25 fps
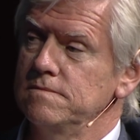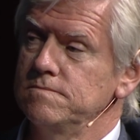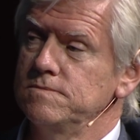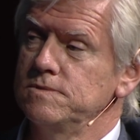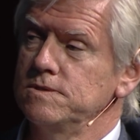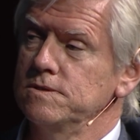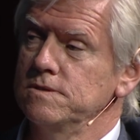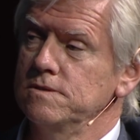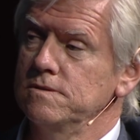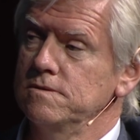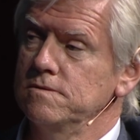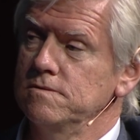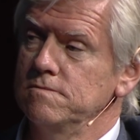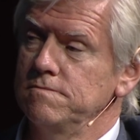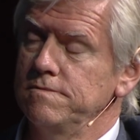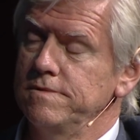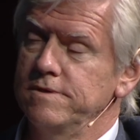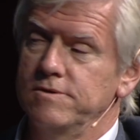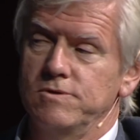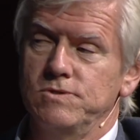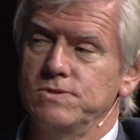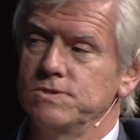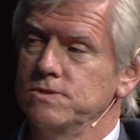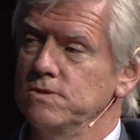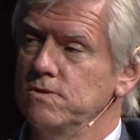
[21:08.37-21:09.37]
So
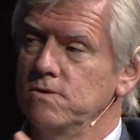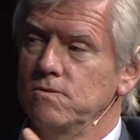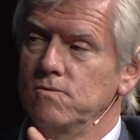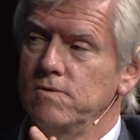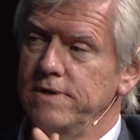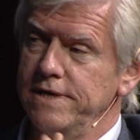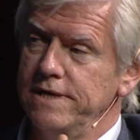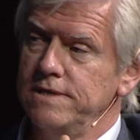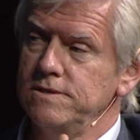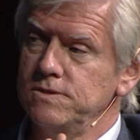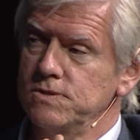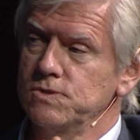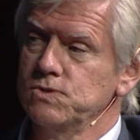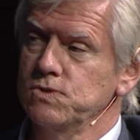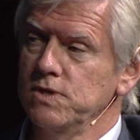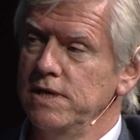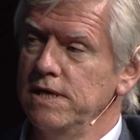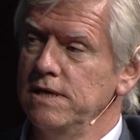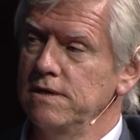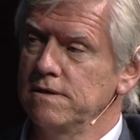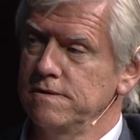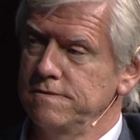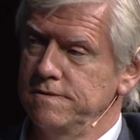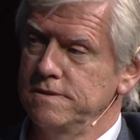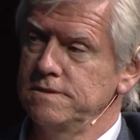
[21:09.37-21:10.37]
there is no way to
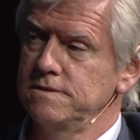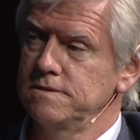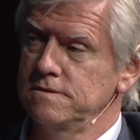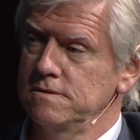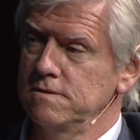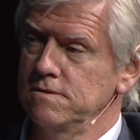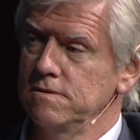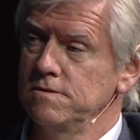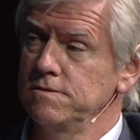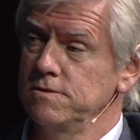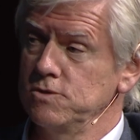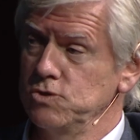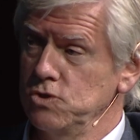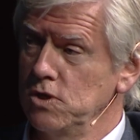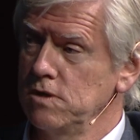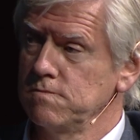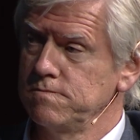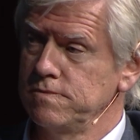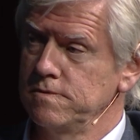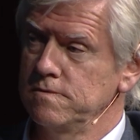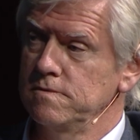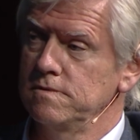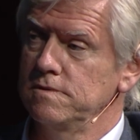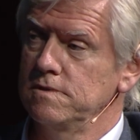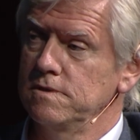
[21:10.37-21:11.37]
train on this on the job.
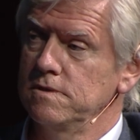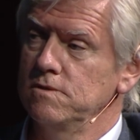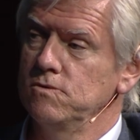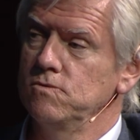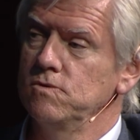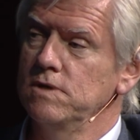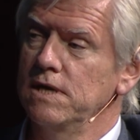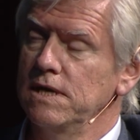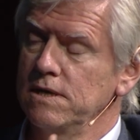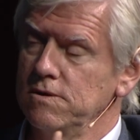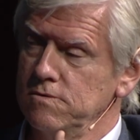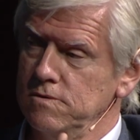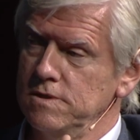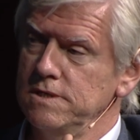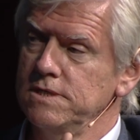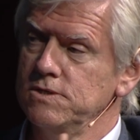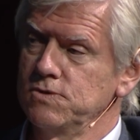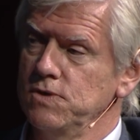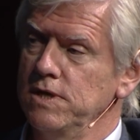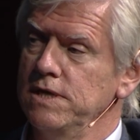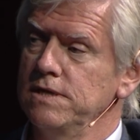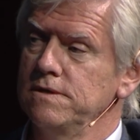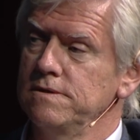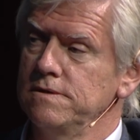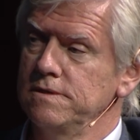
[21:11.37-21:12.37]
You can only
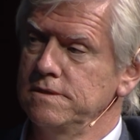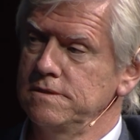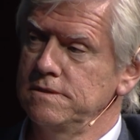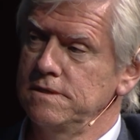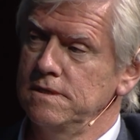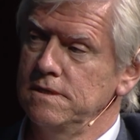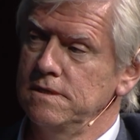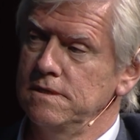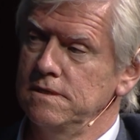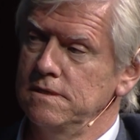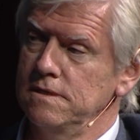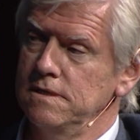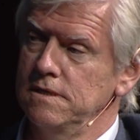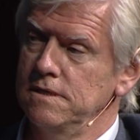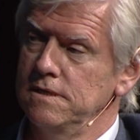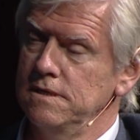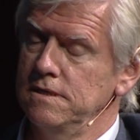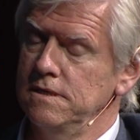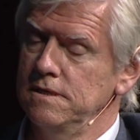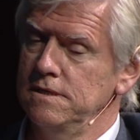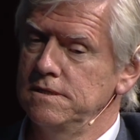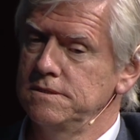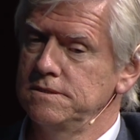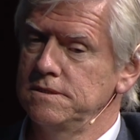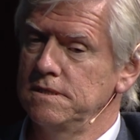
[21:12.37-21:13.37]
train on it
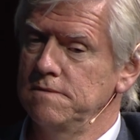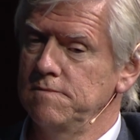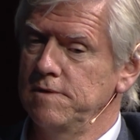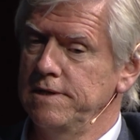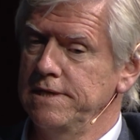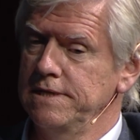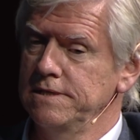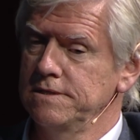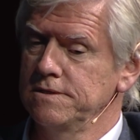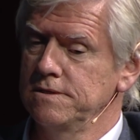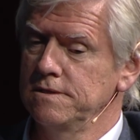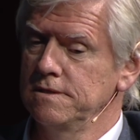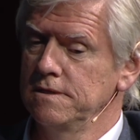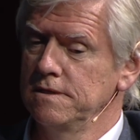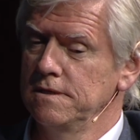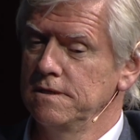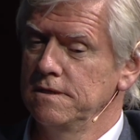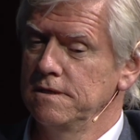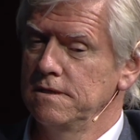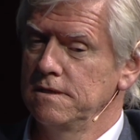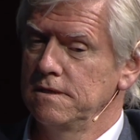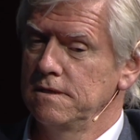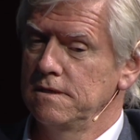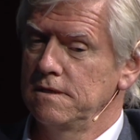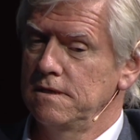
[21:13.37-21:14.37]
in a simulator.
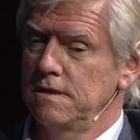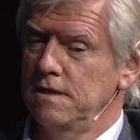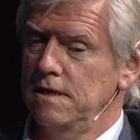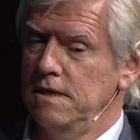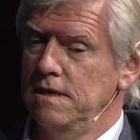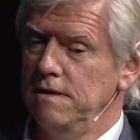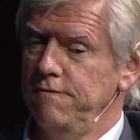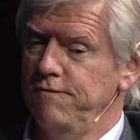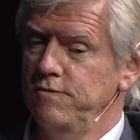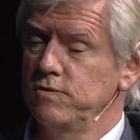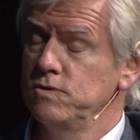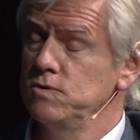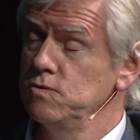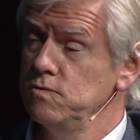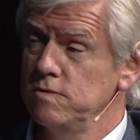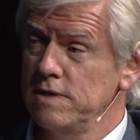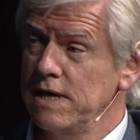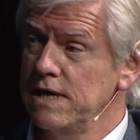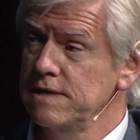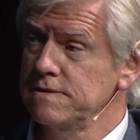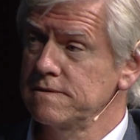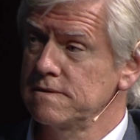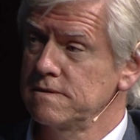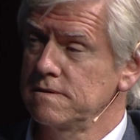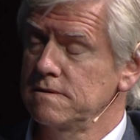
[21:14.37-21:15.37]
And if you do
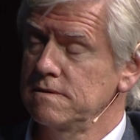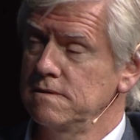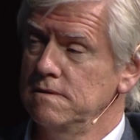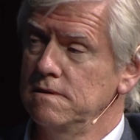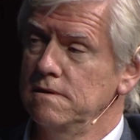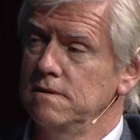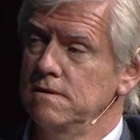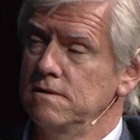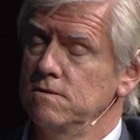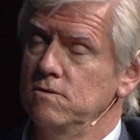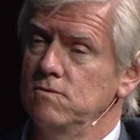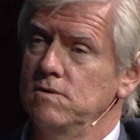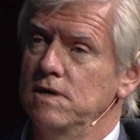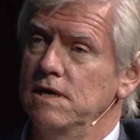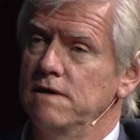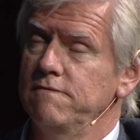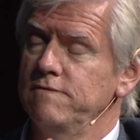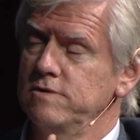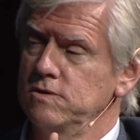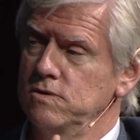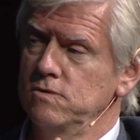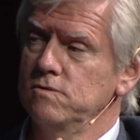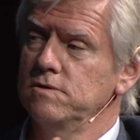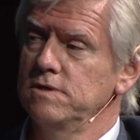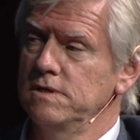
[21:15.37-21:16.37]
that, you have a
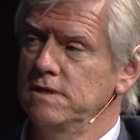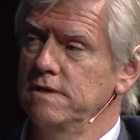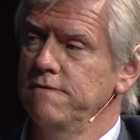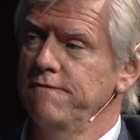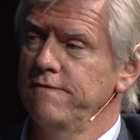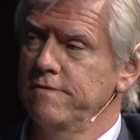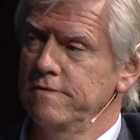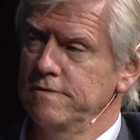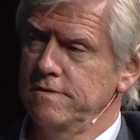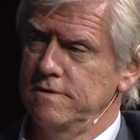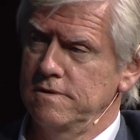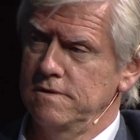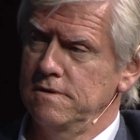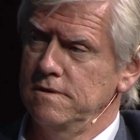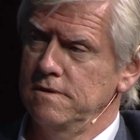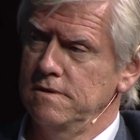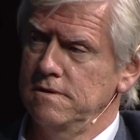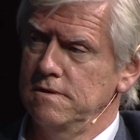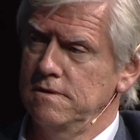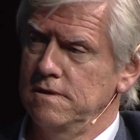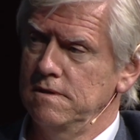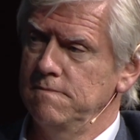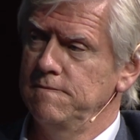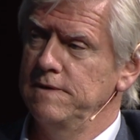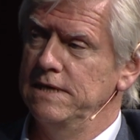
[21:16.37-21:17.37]
totally different
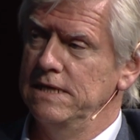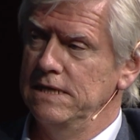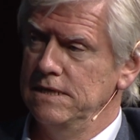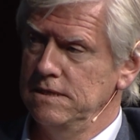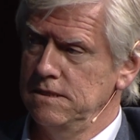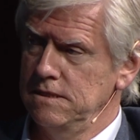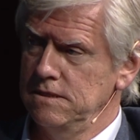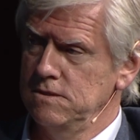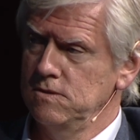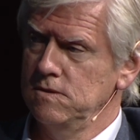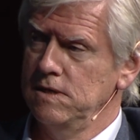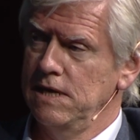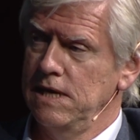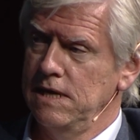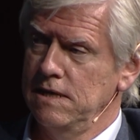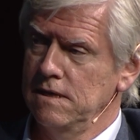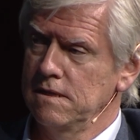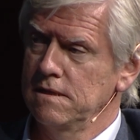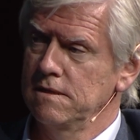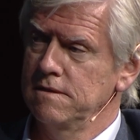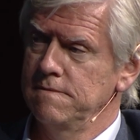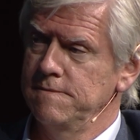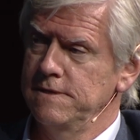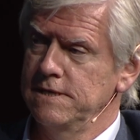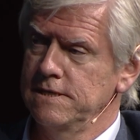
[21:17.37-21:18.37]
ability to
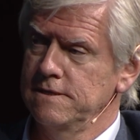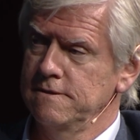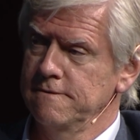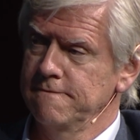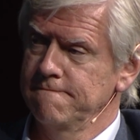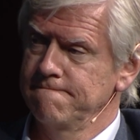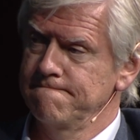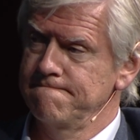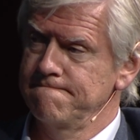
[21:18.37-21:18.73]
handle the matter.